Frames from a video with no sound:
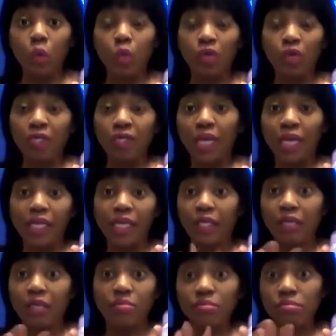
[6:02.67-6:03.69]

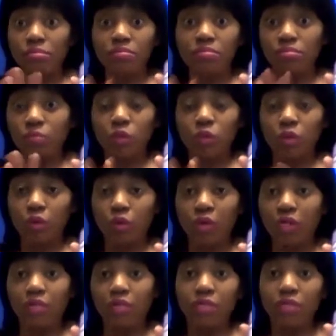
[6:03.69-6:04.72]
organic,
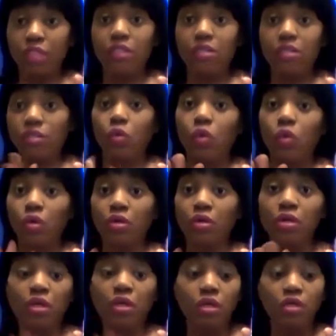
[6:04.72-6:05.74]
healthy
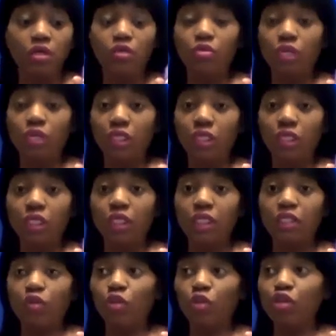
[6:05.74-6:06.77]
store. You can get
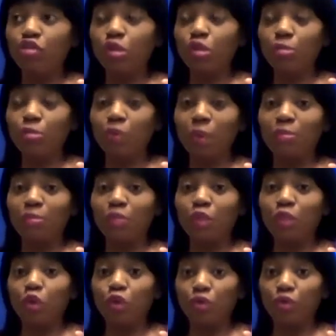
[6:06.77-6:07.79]
this, or you can probably
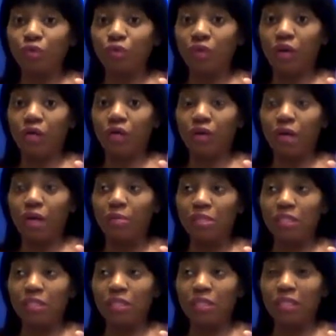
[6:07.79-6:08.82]
order it on
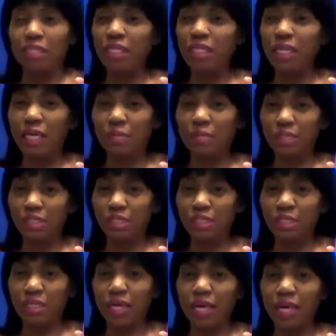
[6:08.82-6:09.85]
Amazon. I think
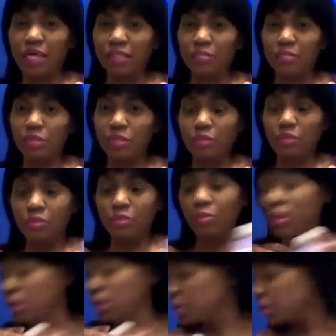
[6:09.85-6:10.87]
Amazon has them too.
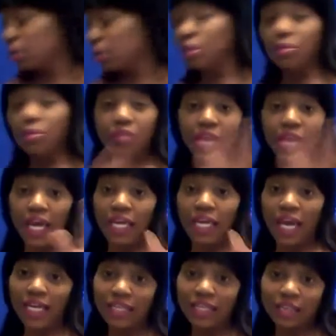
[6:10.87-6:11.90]
And
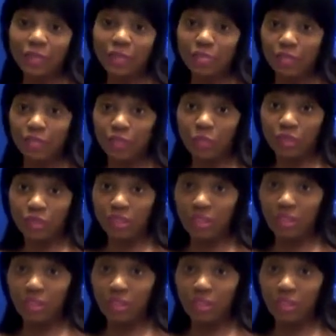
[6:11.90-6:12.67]
I get the big ones